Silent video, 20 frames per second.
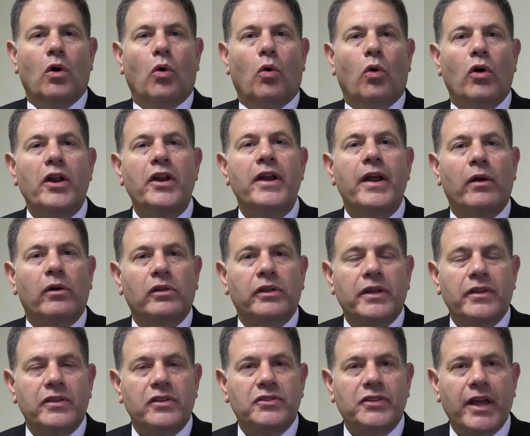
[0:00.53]
Ordinarily
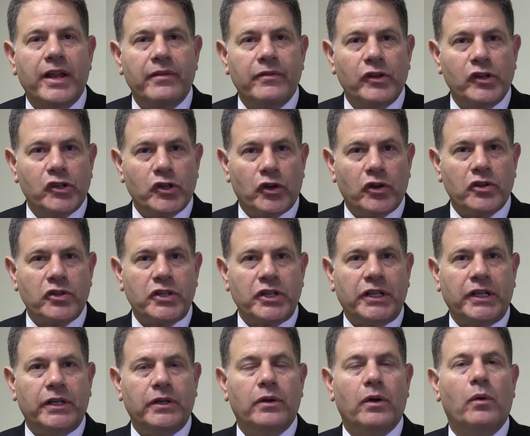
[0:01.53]
in the state of New
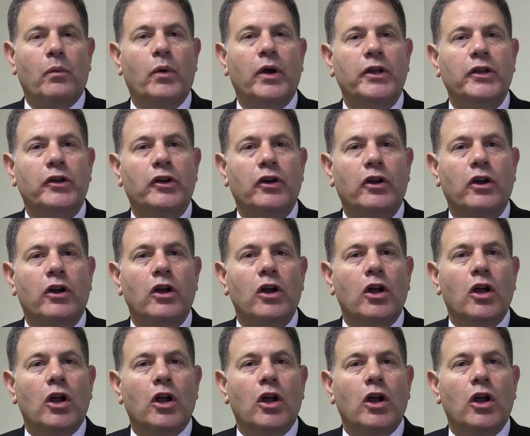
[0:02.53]
Jersey, when you're